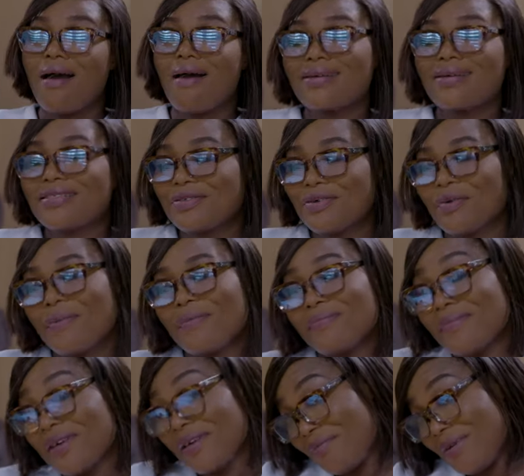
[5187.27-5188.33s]
Okay, so
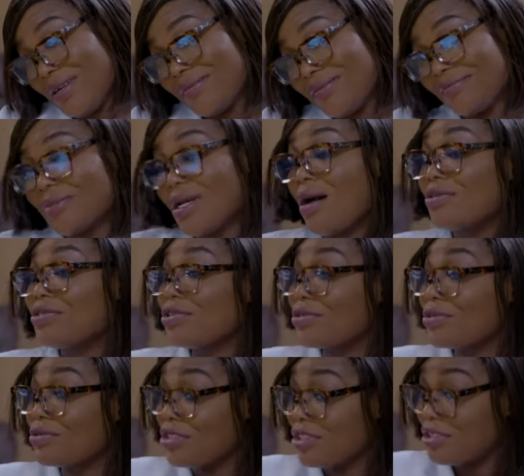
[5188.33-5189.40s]
maybe I'll
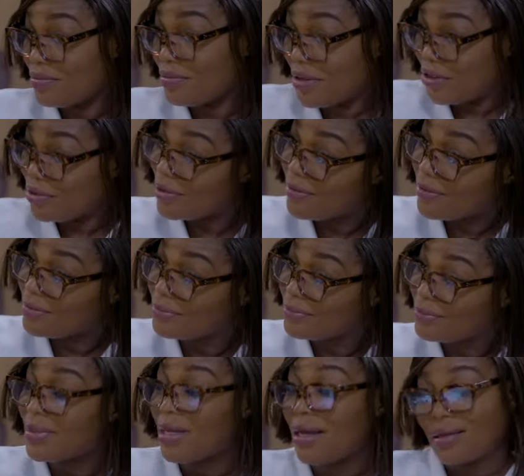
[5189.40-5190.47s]
just go change my uniform
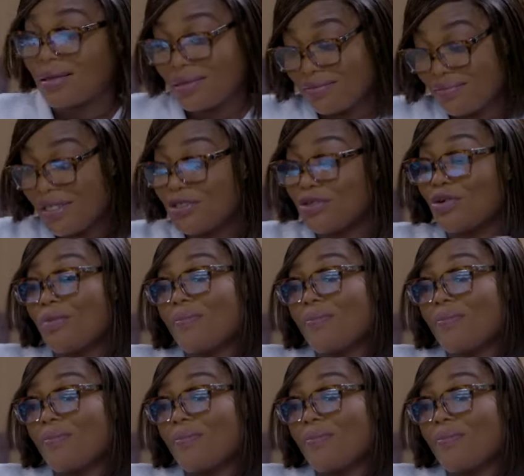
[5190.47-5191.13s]
and then meet you